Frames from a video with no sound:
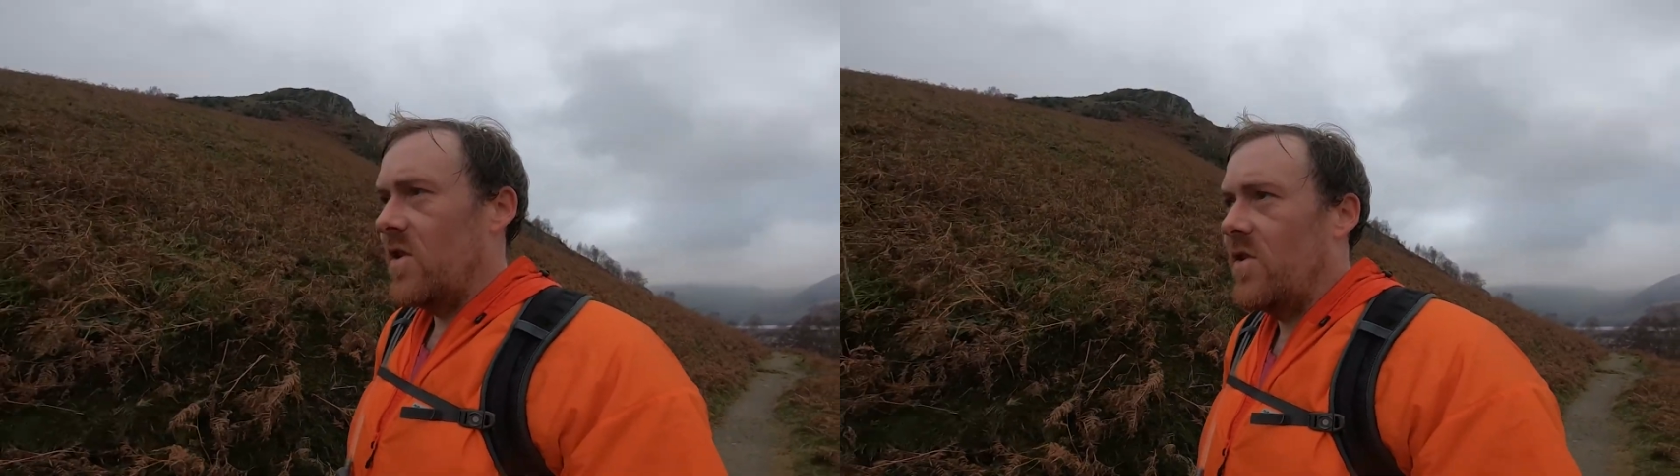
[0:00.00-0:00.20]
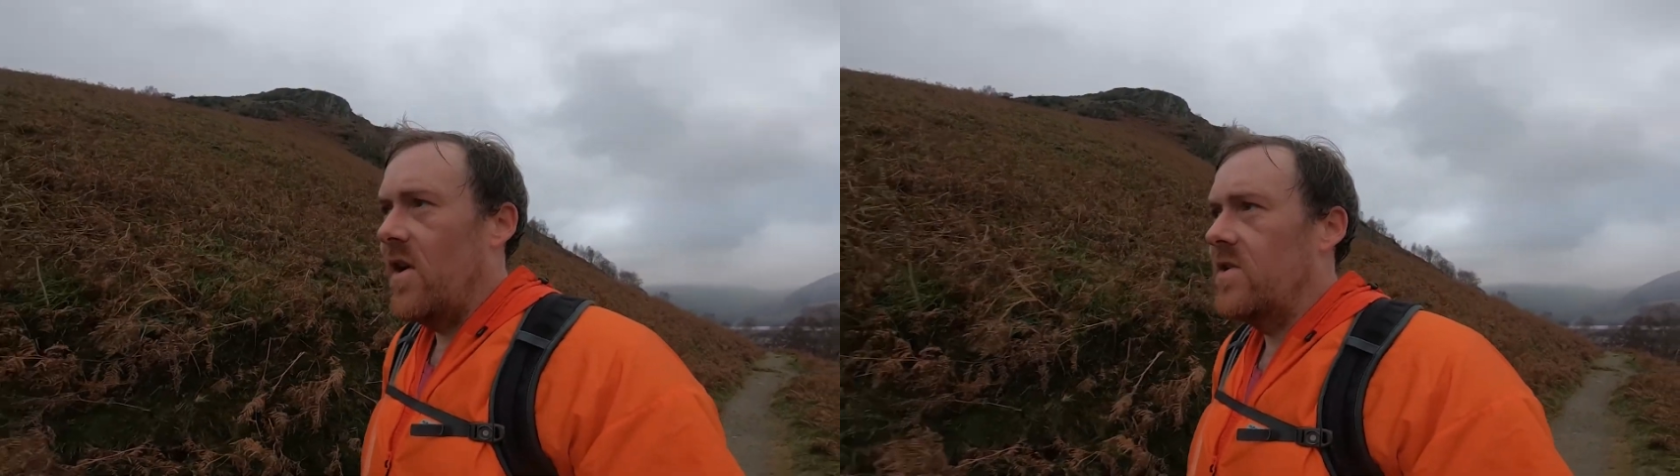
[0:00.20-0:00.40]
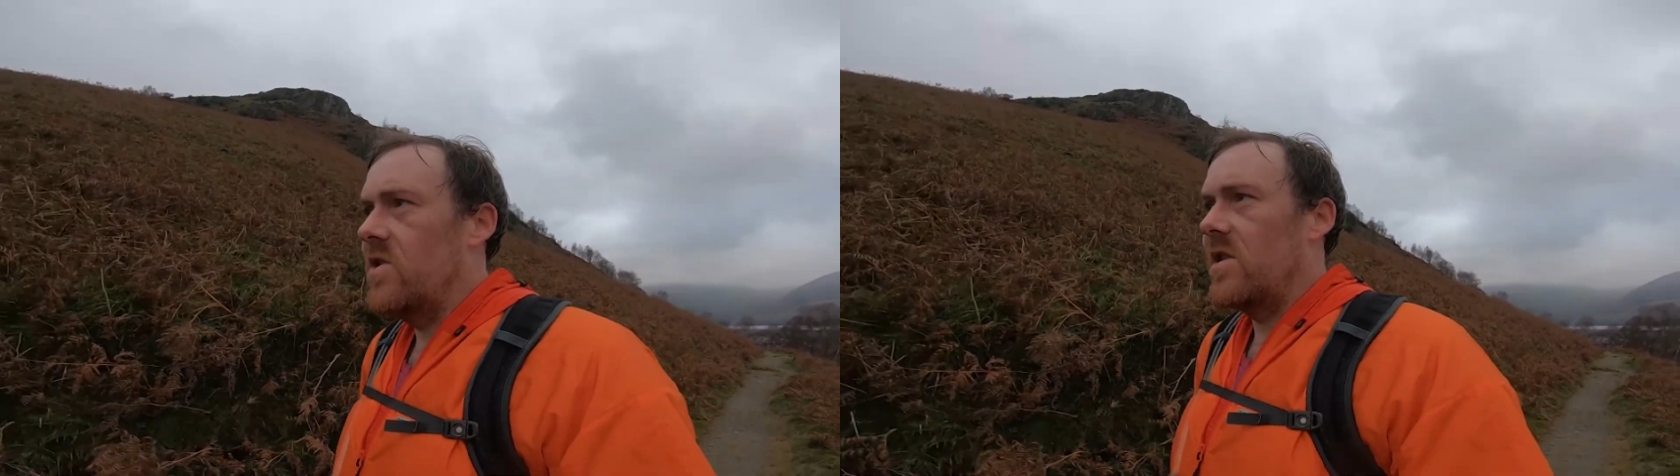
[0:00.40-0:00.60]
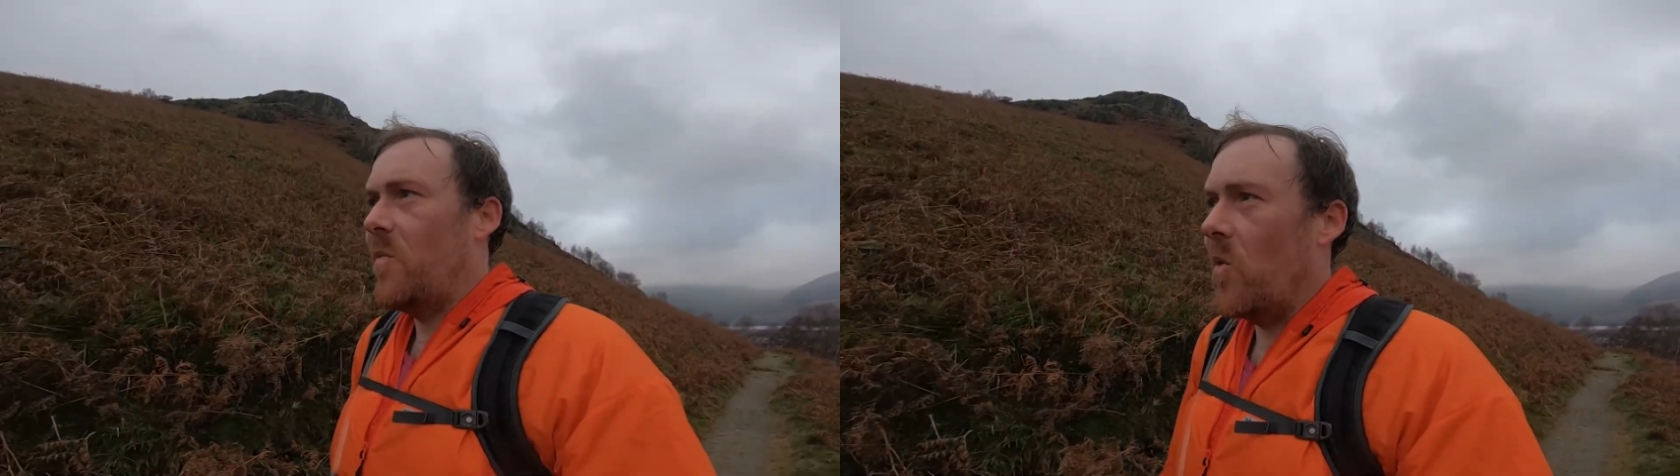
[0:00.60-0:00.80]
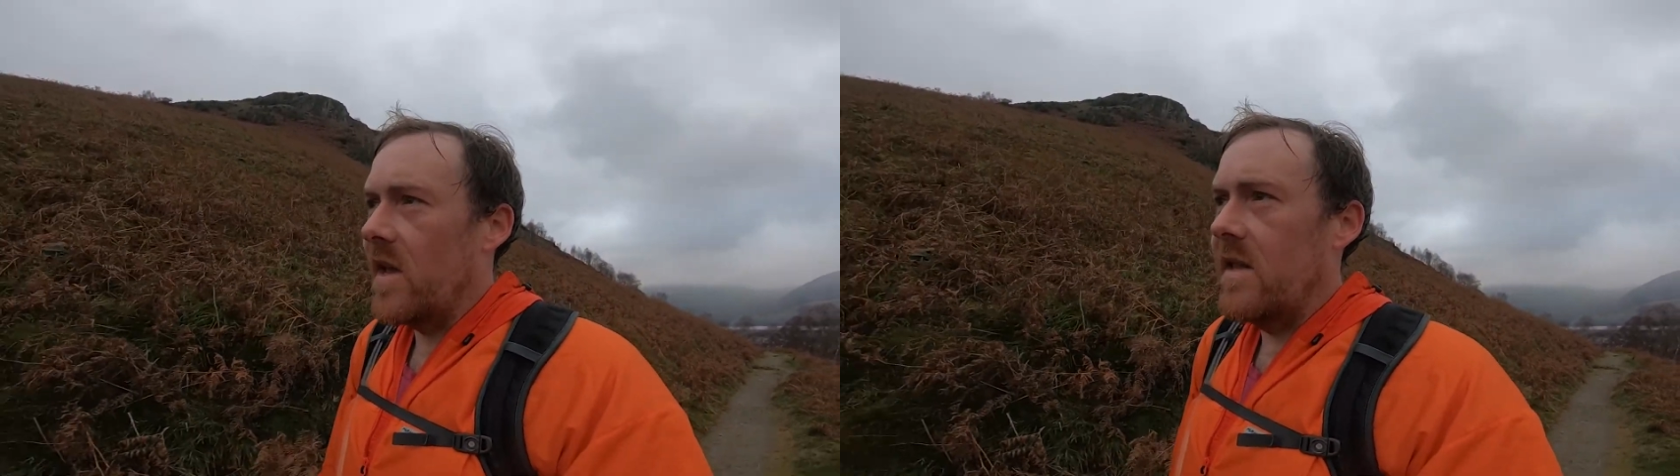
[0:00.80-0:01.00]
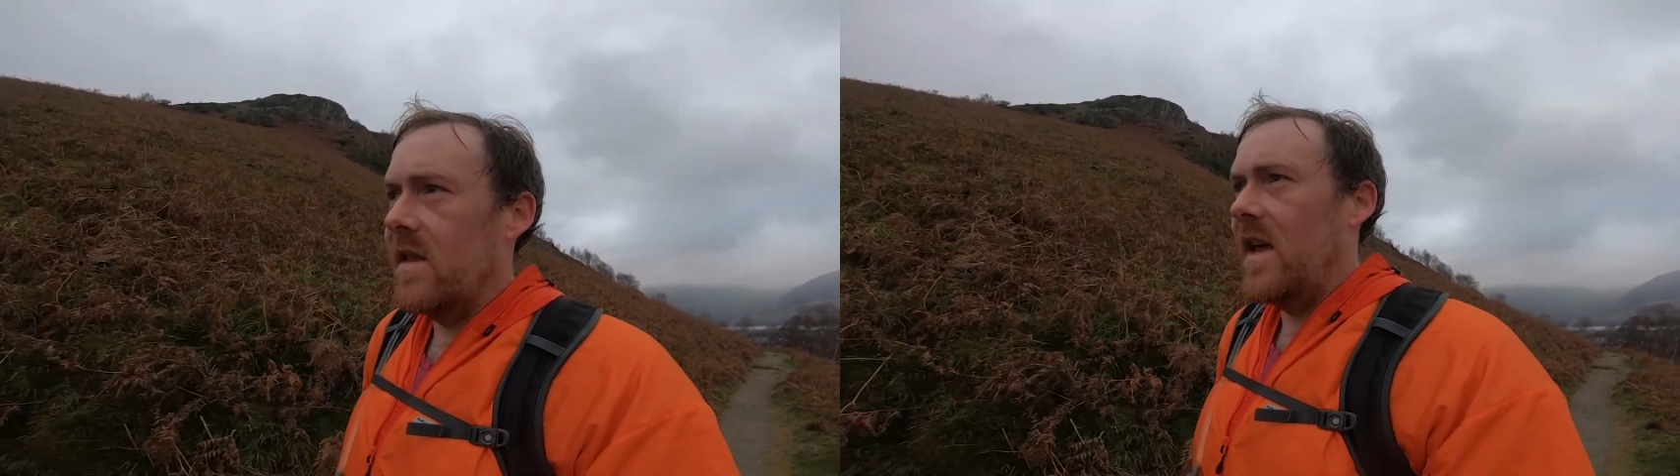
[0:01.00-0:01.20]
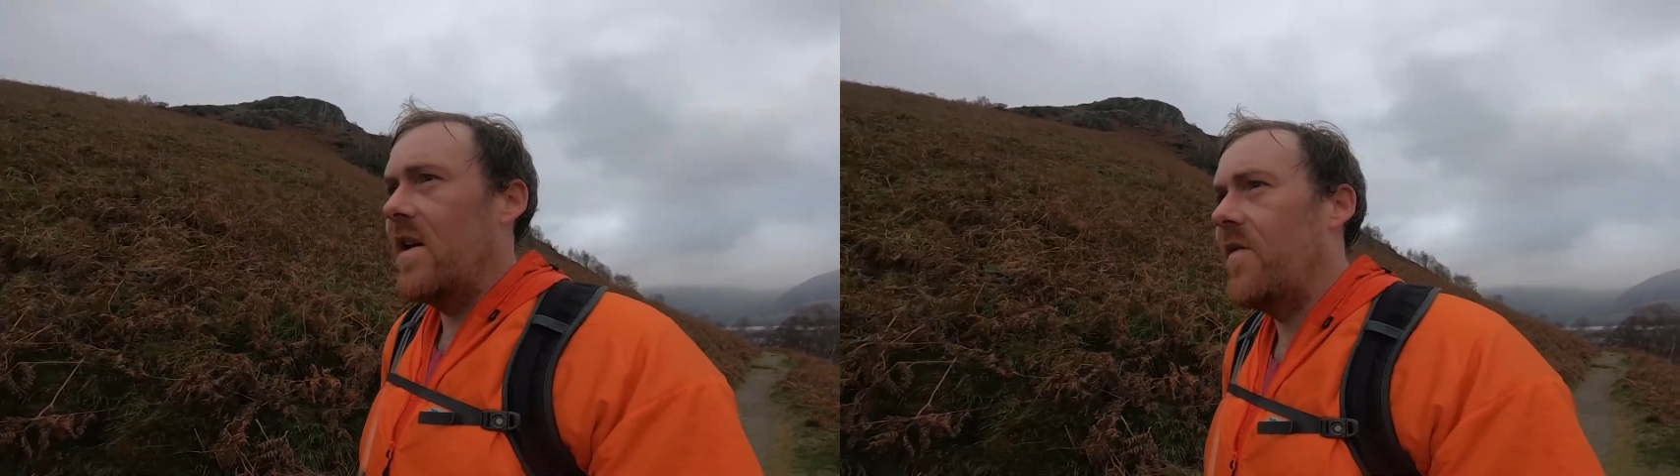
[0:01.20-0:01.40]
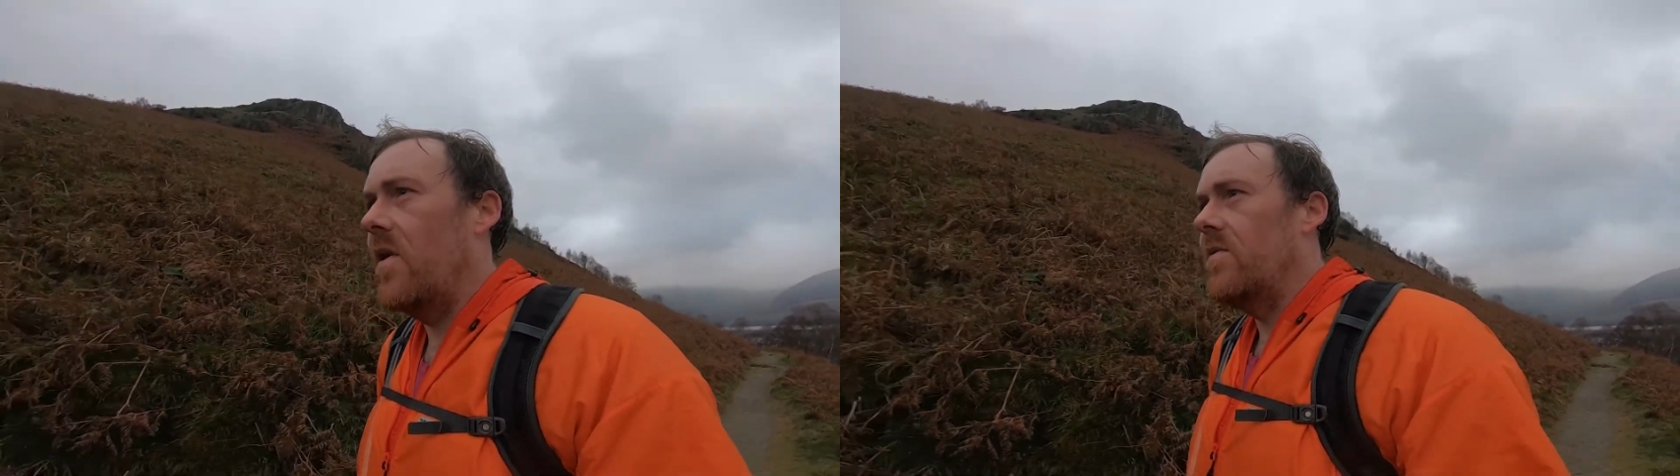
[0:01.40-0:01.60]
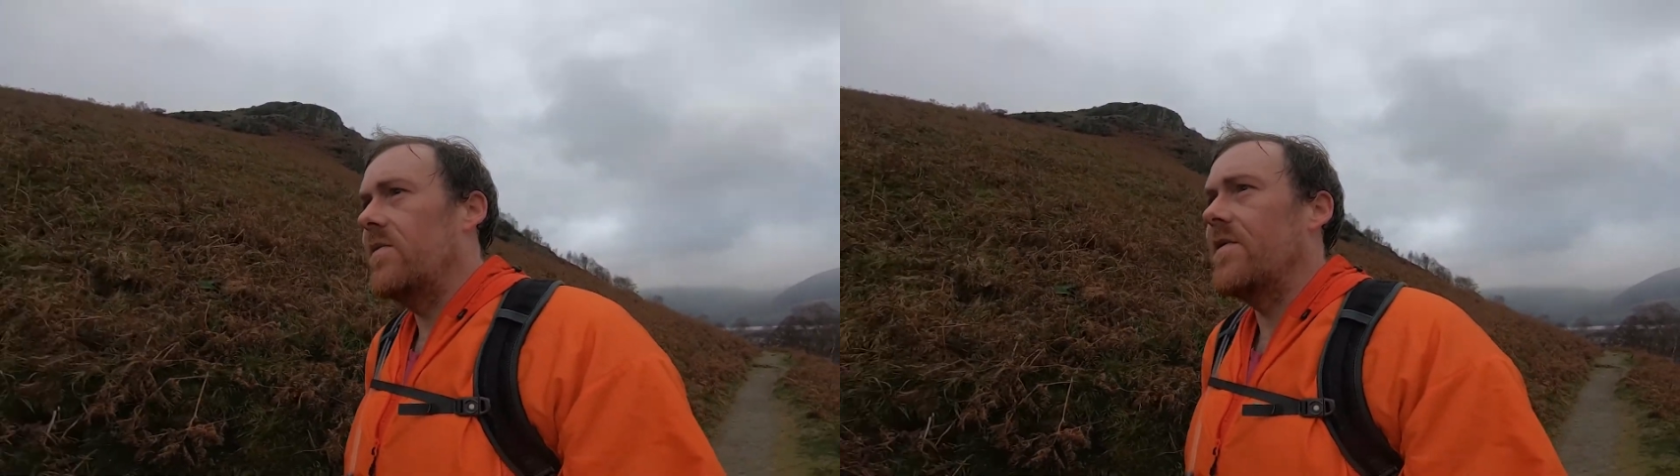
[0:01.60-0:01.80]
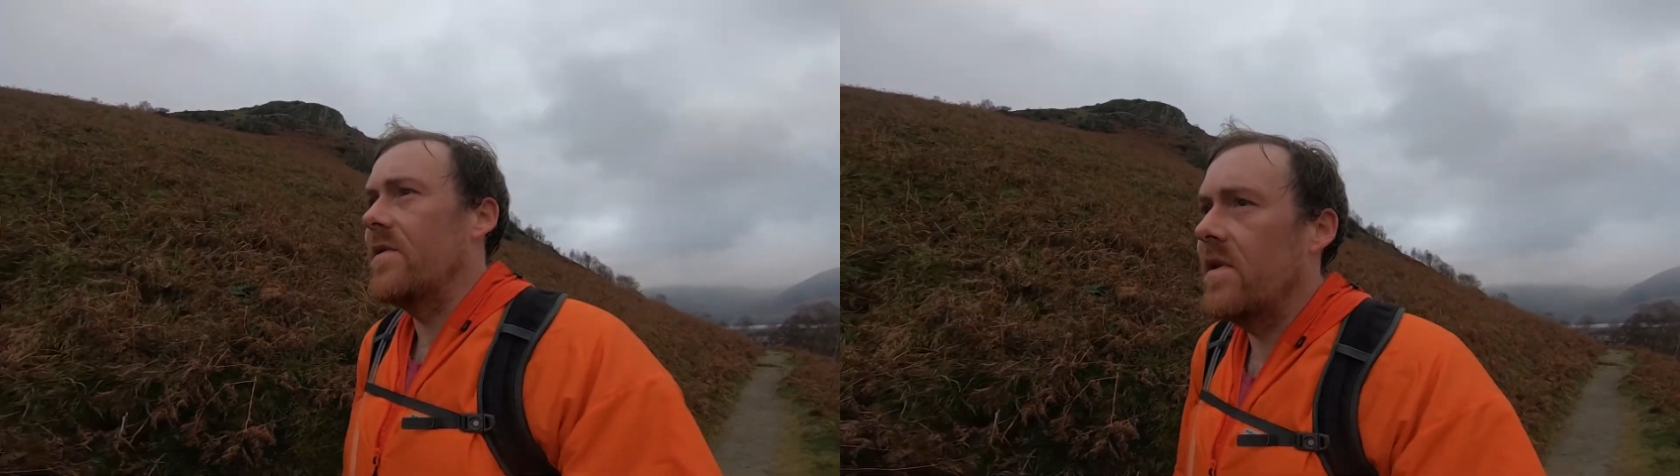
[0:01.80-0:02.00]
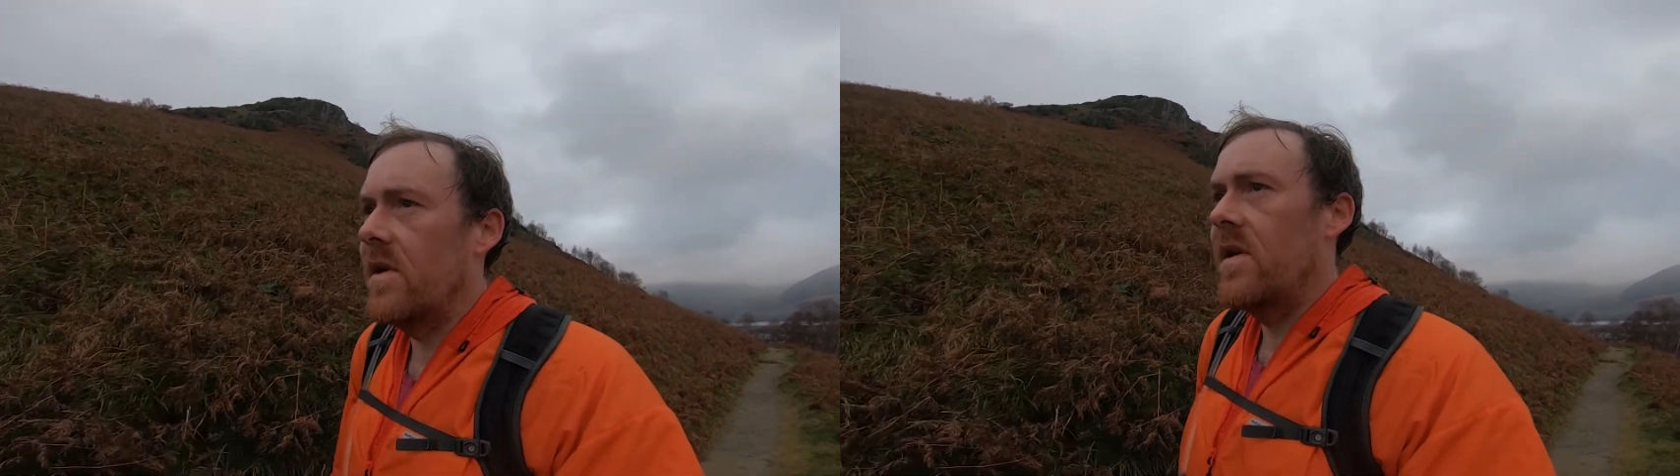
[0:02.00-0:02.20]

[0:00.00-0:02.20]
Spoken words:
I thought I'd just plug in the earphones and